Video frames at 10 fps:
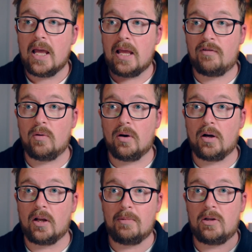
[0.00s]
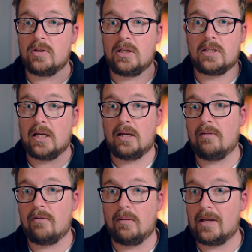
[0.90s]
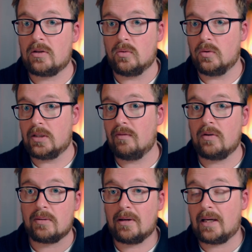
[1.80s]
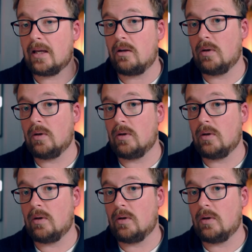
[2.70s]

If you are going to be using, say, Elementor or Divi or something like that,